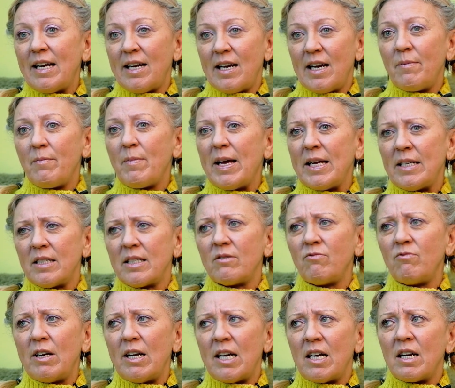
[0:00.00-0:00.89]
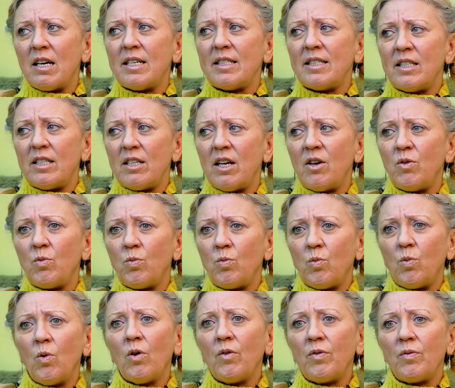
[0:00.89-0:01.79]
and it made us realise,
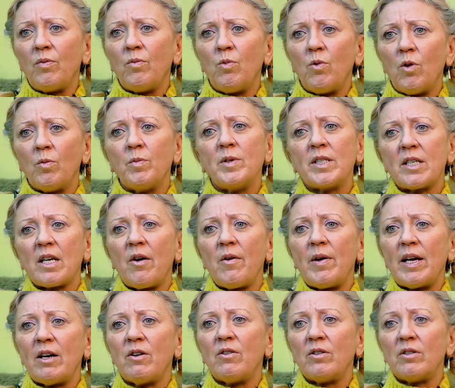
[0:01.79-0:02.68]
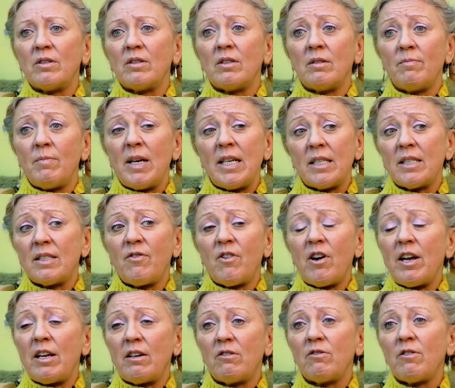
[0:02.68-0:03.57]
what was going on. It made us
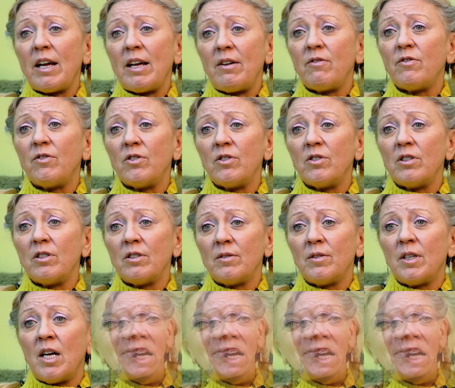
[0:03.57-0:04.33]
very grateful.